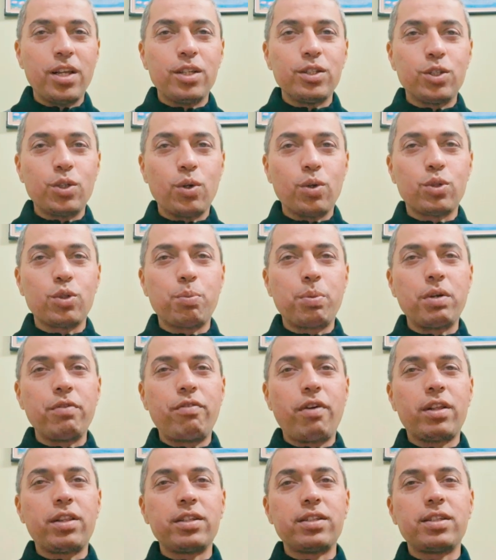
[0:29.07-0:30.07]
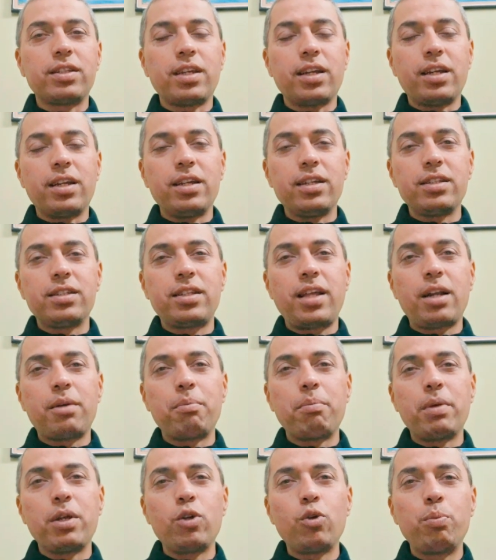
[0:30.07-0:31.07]
So Supreme Father says that
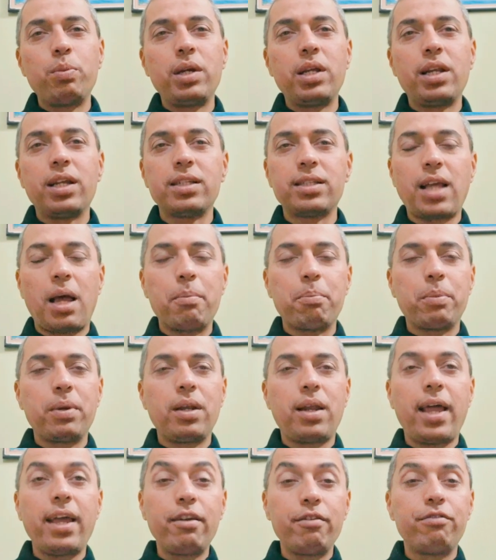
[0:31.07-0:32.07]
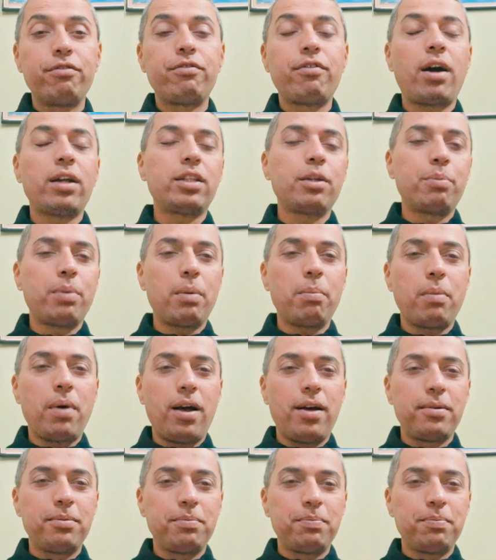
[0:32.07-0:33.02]
may you be an example like Father Brahma